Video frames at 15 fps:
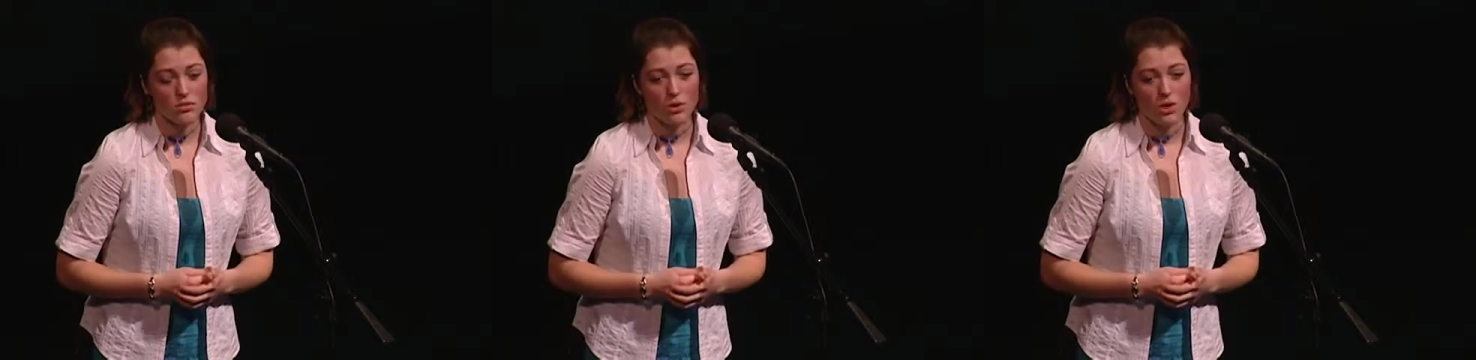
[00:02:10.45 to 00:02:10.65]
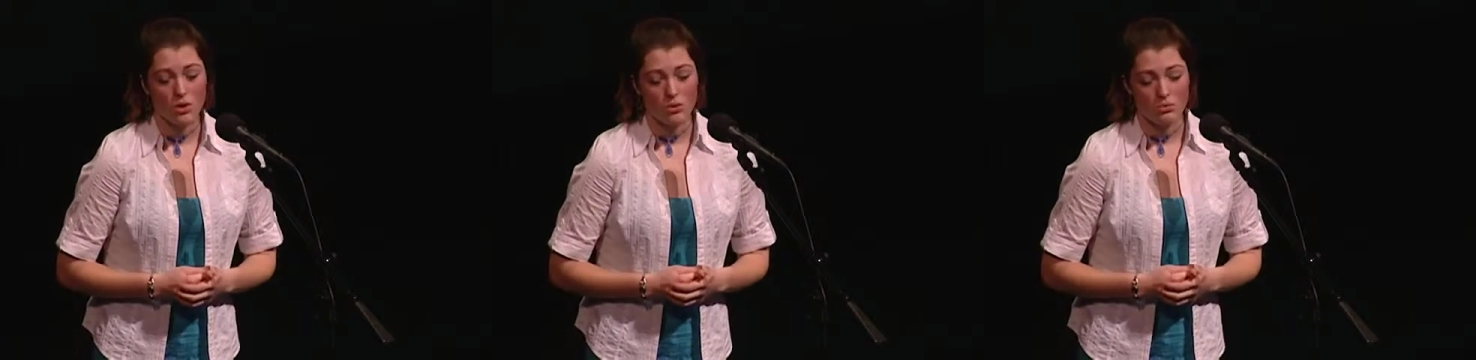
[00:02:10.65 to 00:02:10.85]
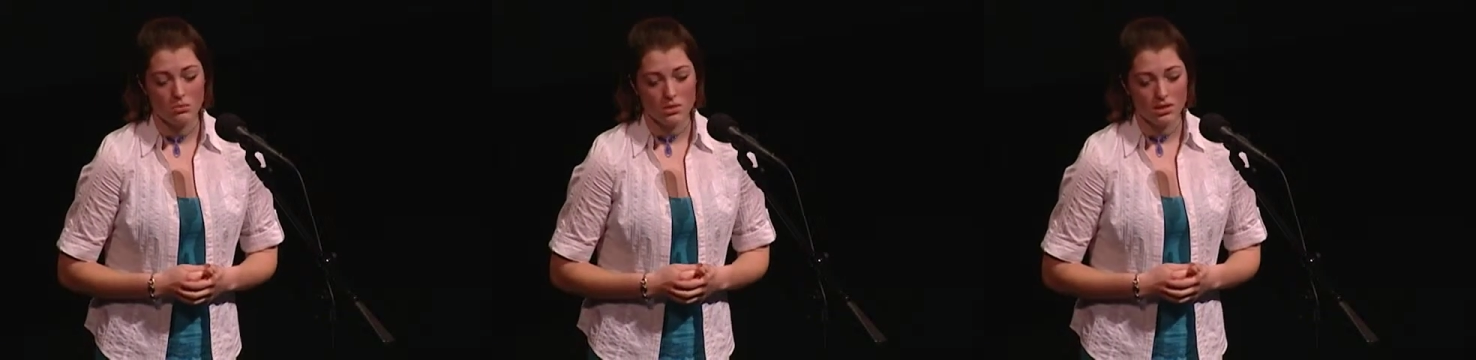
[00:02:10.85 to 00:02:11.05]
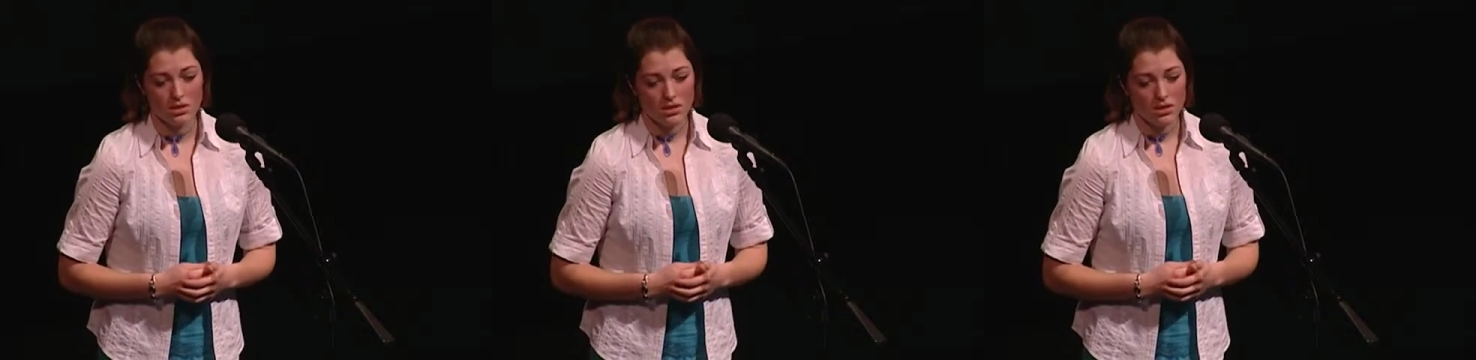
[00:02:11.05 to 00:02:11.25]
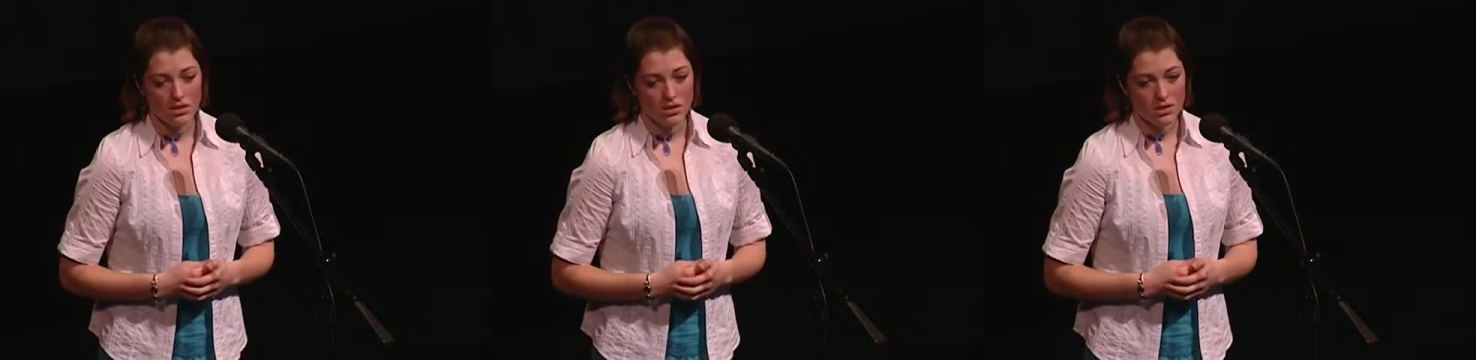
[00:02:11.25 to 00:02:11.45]
roam.
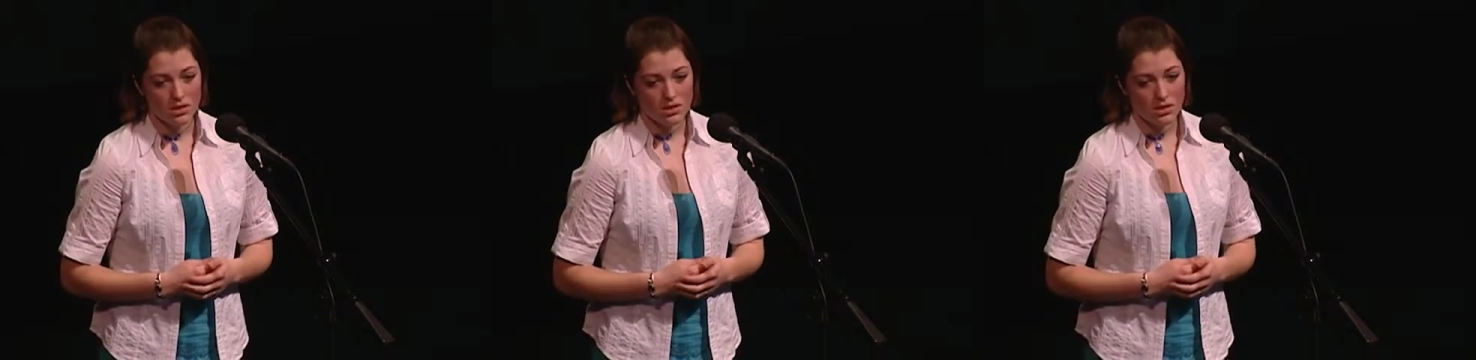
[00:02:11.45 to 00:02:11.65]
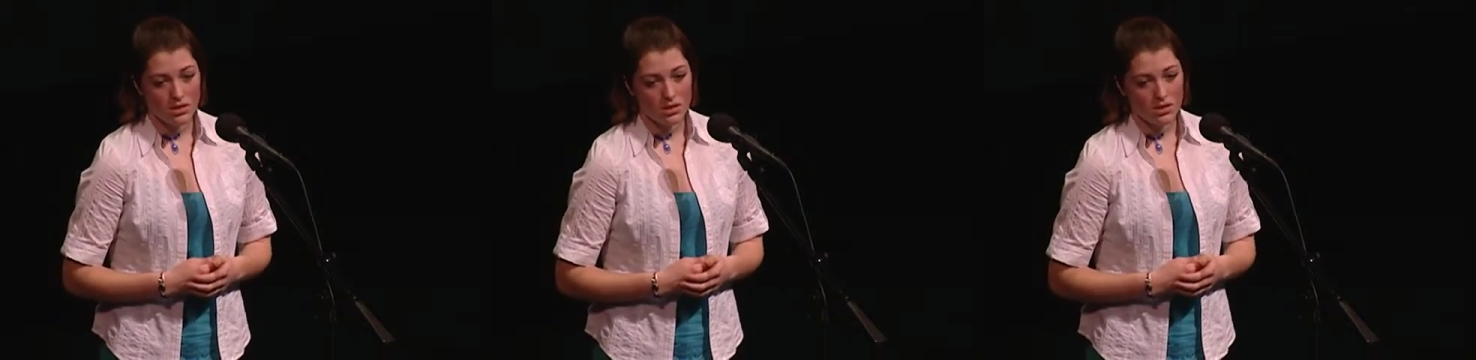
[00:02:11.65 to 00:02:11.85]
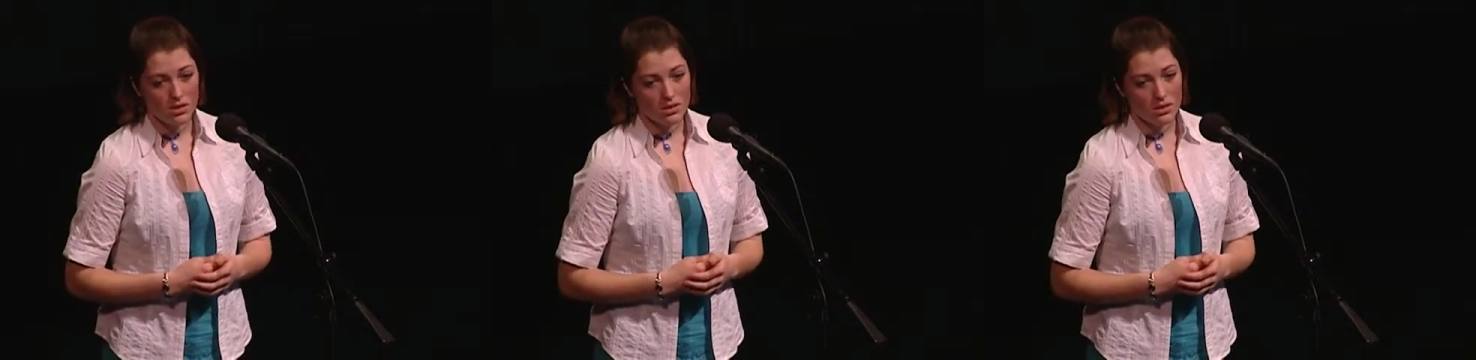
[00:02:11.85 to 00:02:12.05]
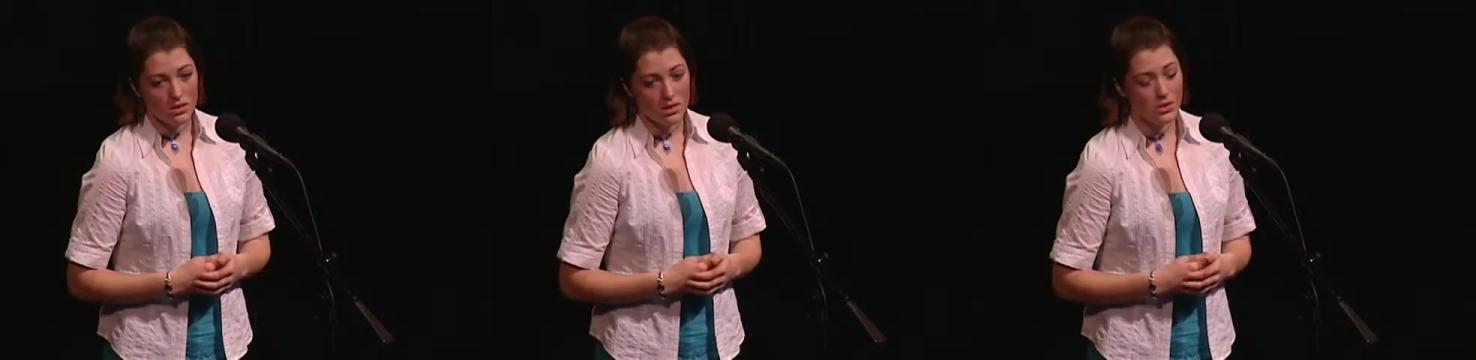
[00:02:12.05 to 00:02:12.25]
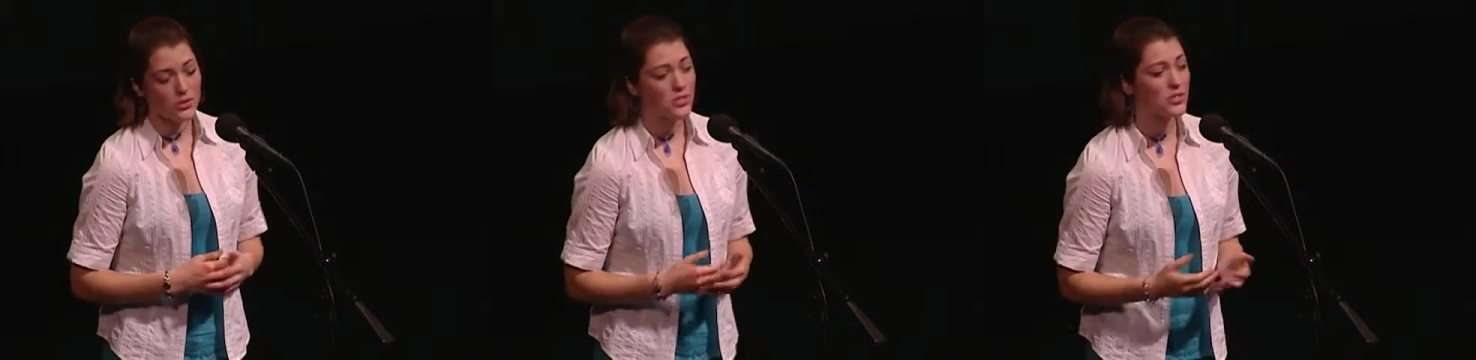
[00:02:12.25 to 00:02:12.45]

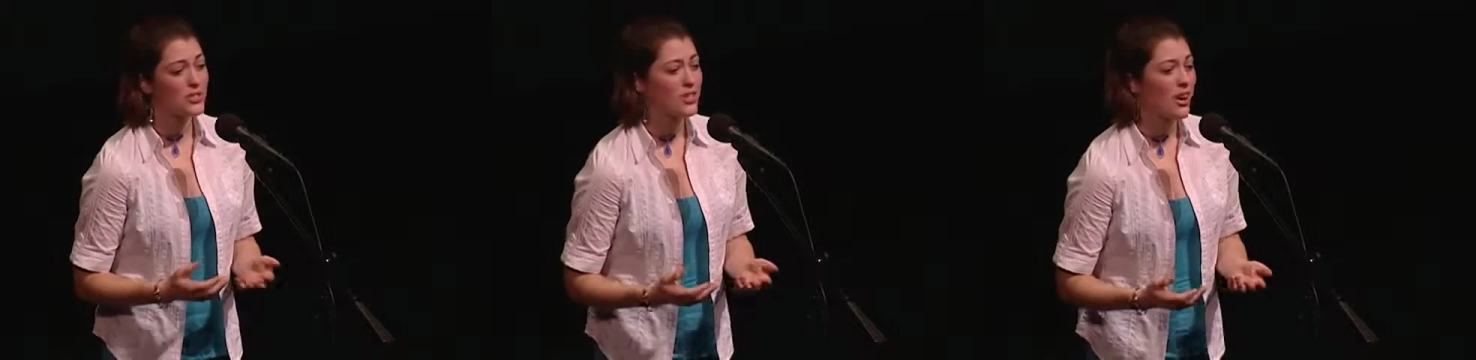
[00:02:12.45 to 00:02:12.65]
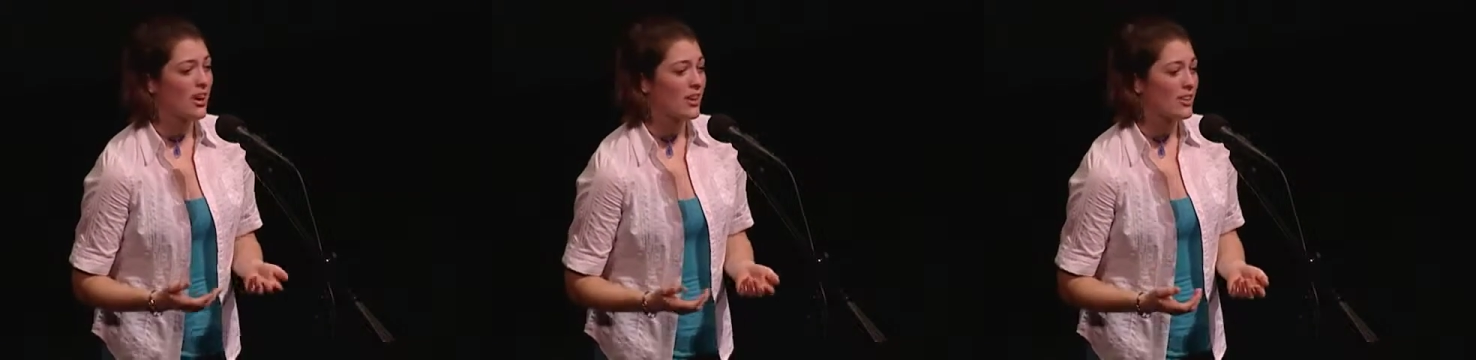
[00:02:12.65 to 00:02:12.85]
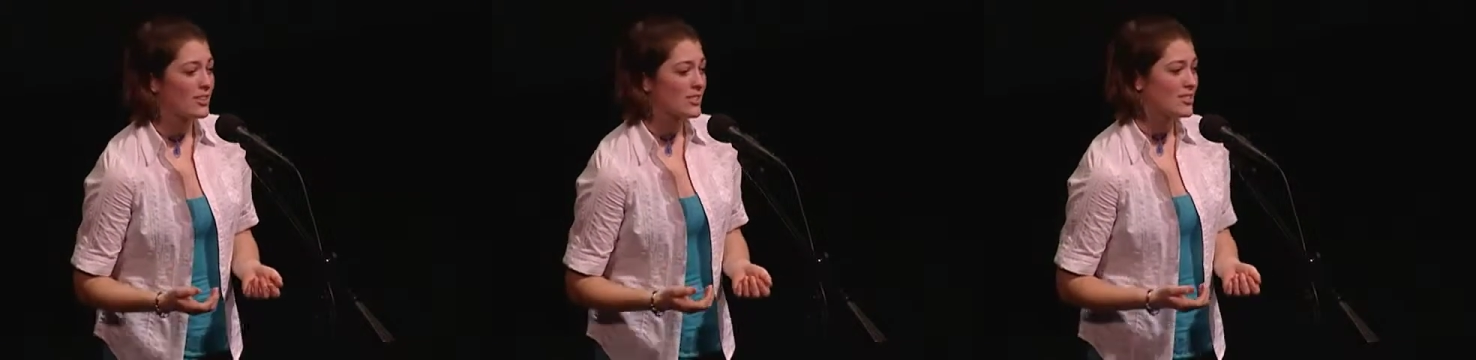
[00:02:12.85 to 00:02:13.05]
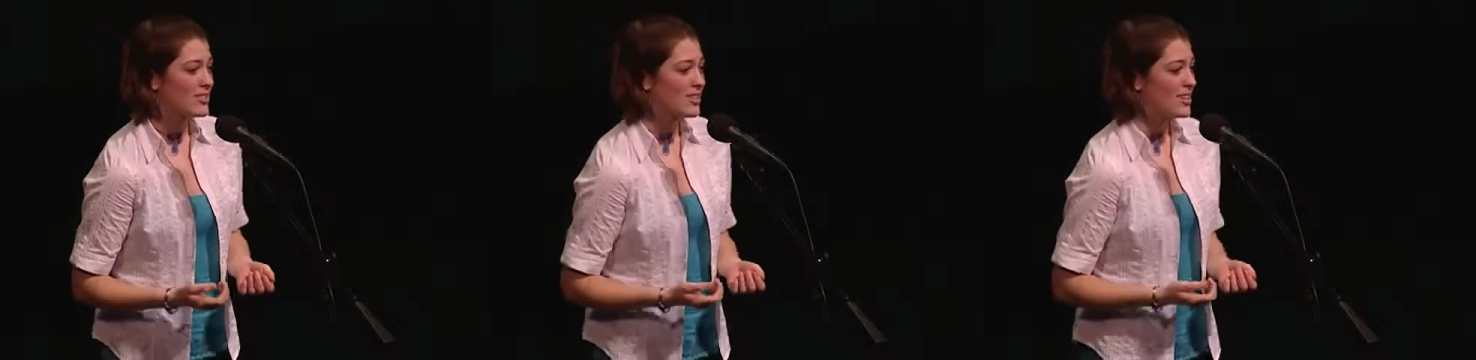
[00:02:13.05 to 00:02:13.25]
O oh, stars